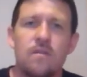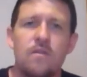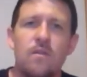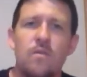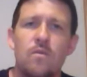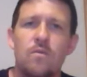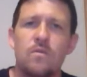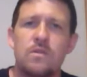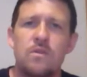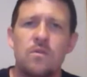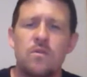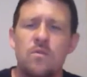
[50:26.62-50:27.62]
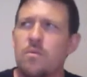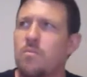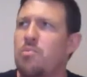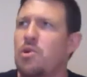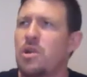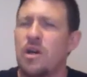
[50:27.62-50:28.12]
to to
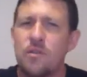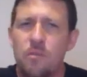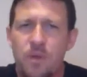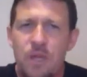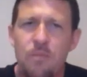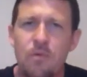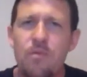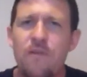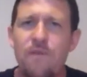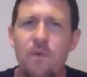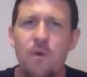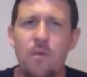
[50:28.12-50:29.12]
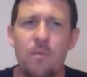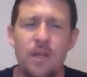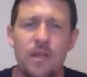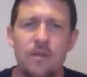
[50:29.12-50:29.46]
put other people before me.